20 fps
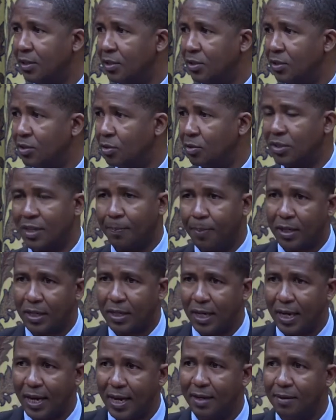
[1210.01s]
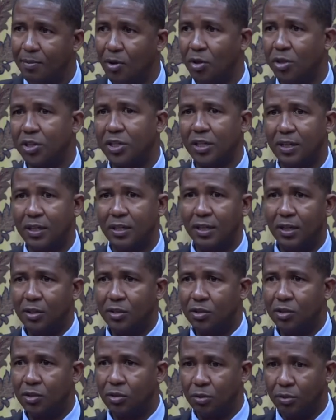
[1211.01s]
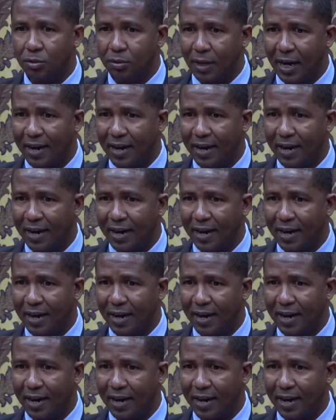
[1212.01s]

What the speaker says: to support any motion to